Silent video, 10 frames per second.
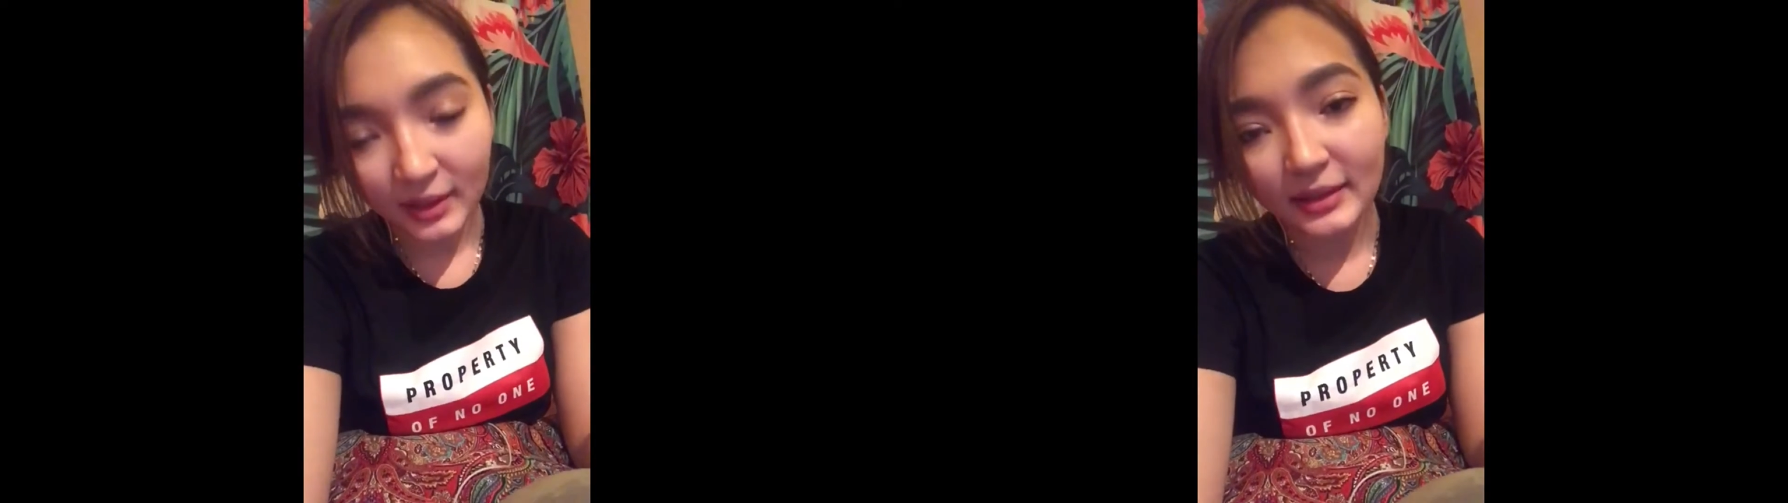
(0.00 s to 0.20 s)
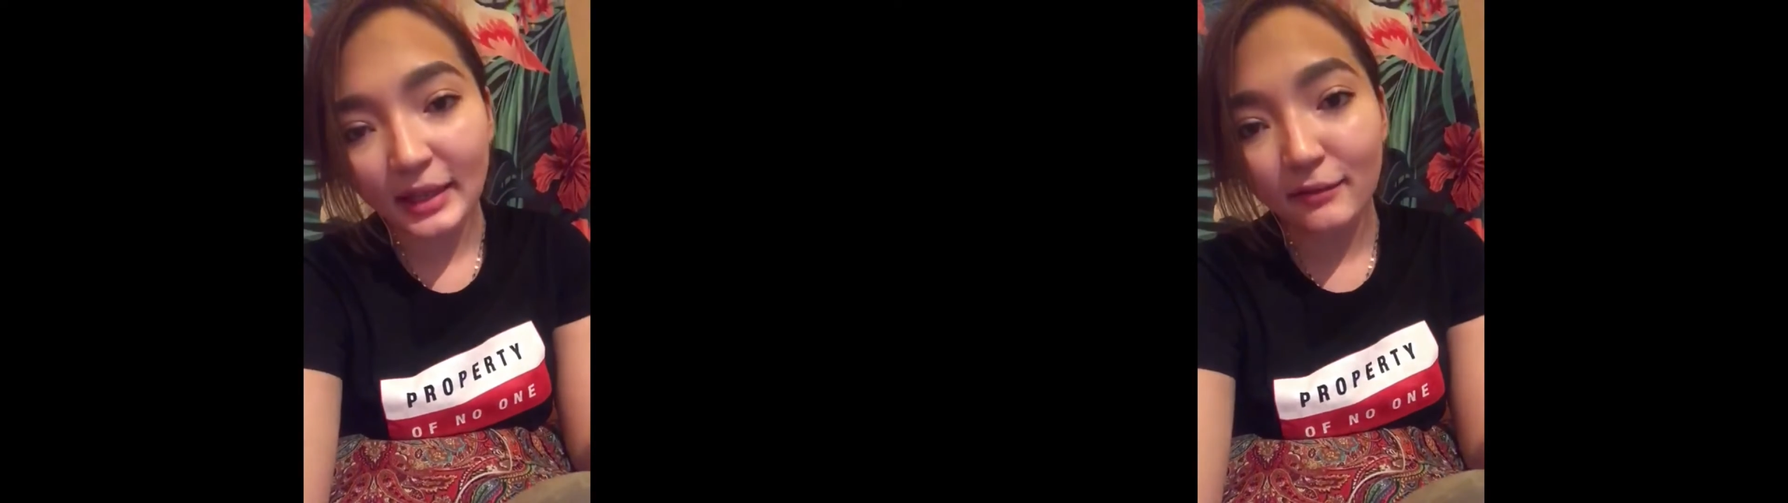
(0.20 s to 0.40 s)

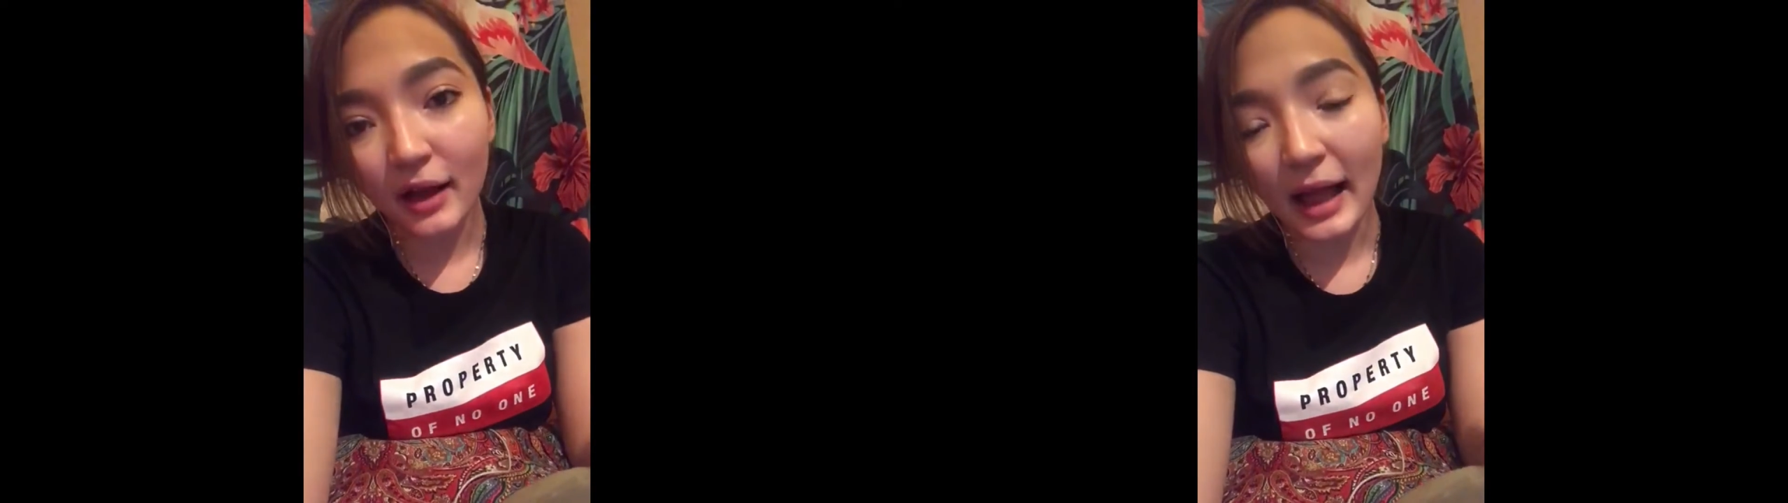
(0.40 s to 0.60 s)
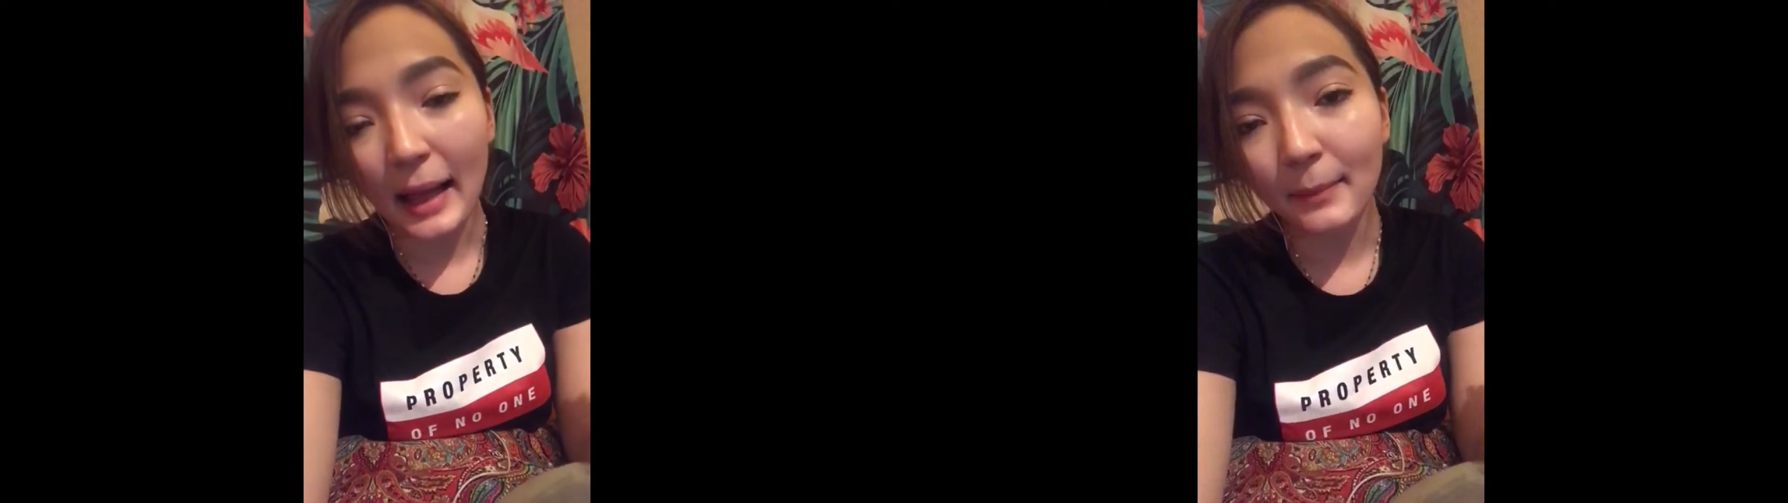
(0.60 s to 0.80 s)
live
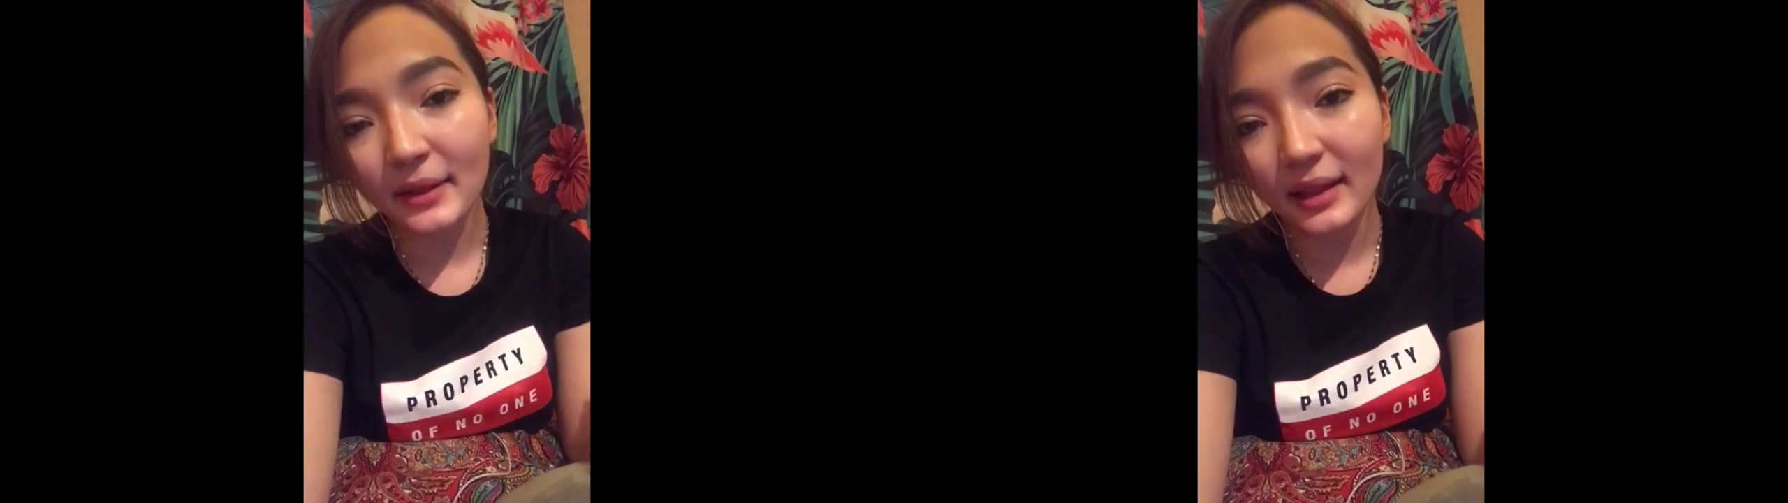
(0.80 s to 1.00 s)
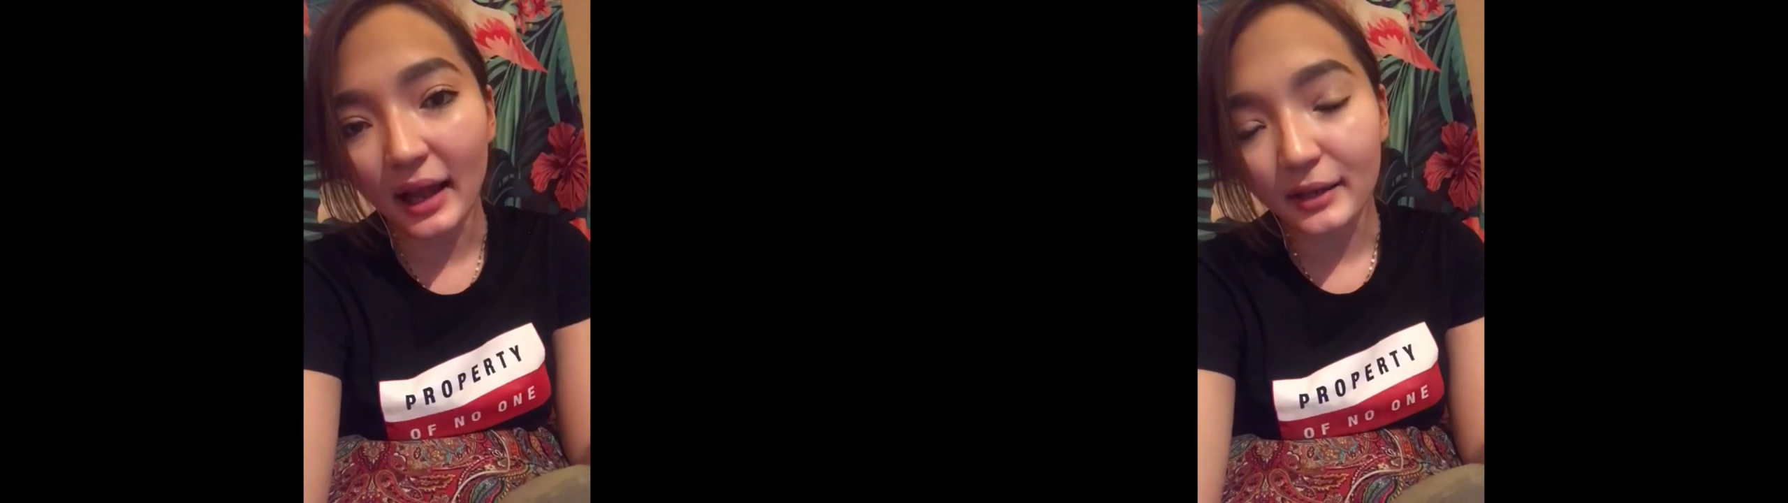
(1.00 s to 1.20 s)
a happy
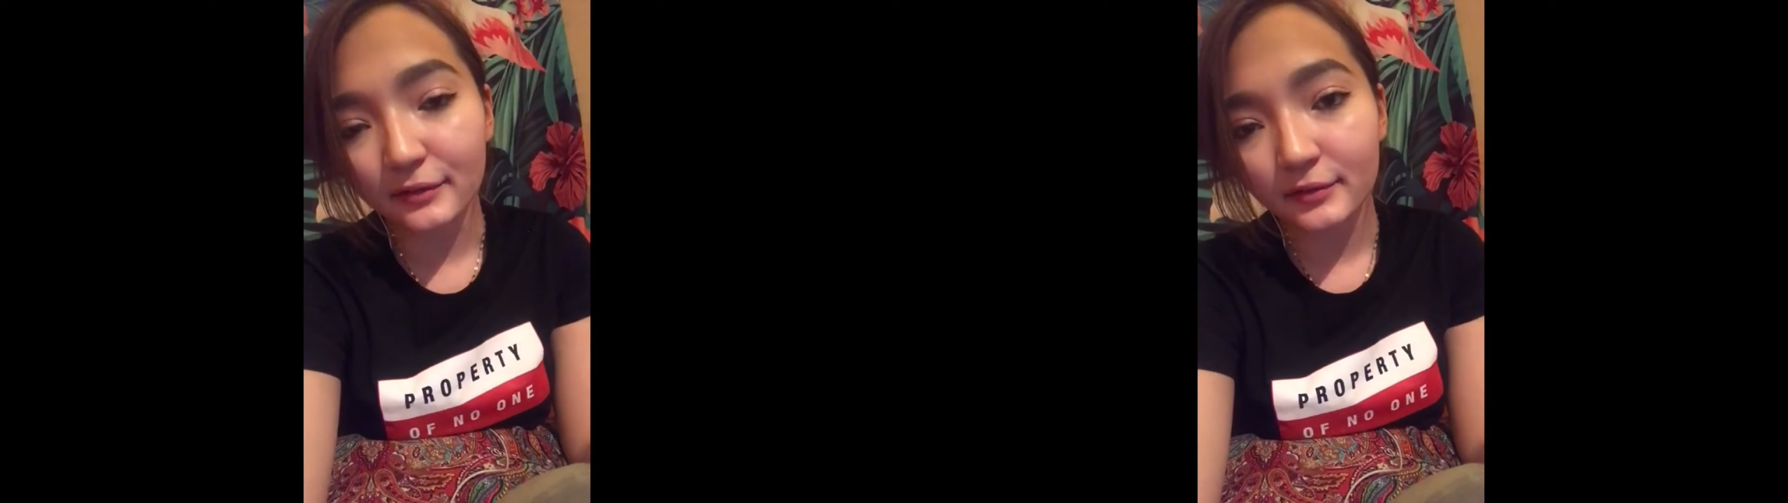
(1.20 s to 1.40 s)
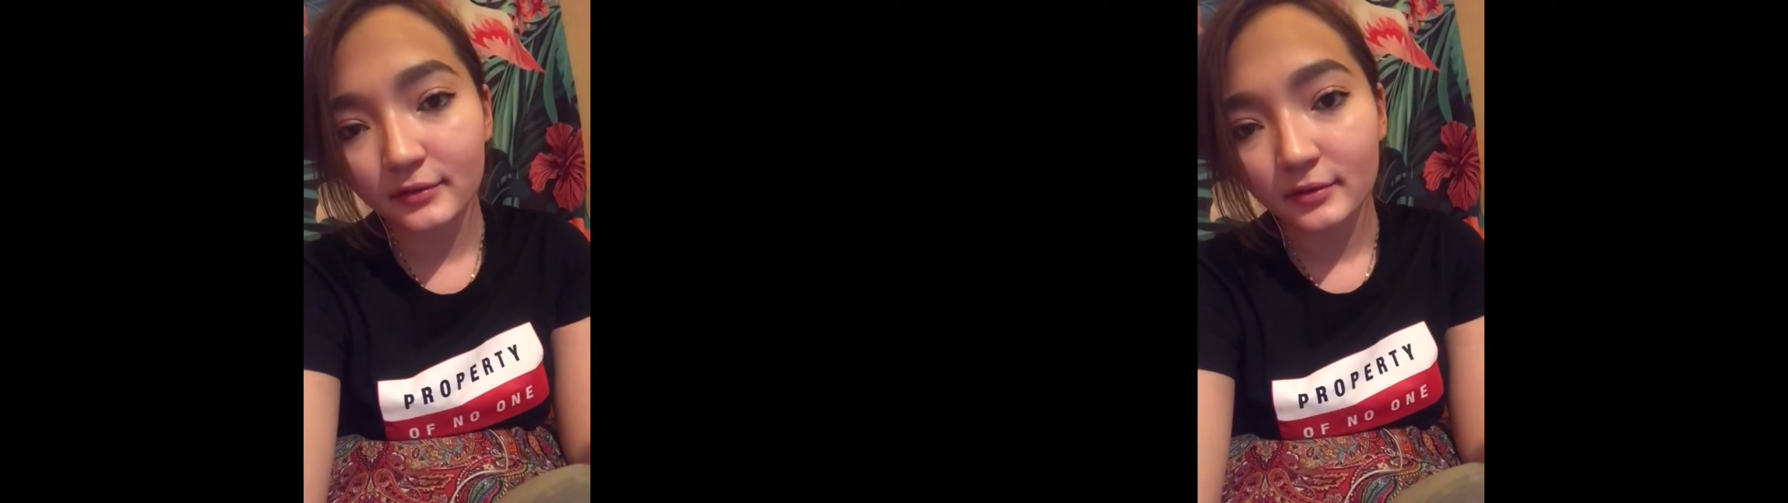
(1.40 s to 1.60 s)

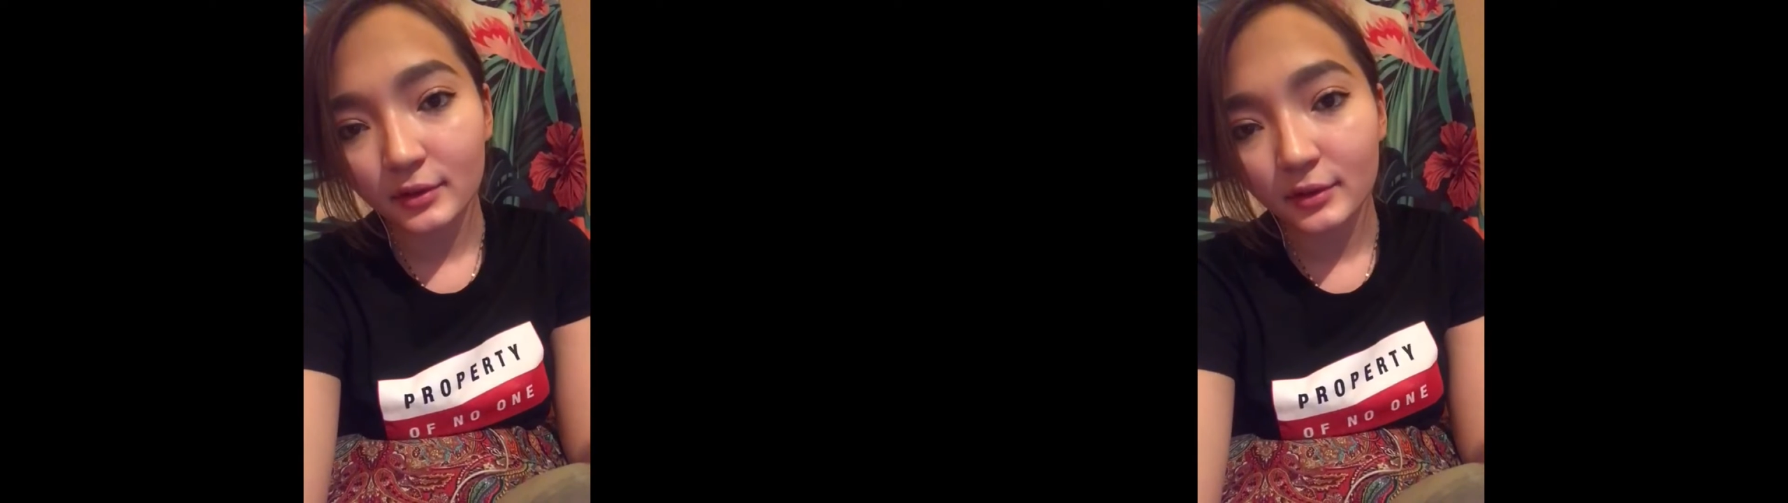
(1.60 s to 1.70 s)
life.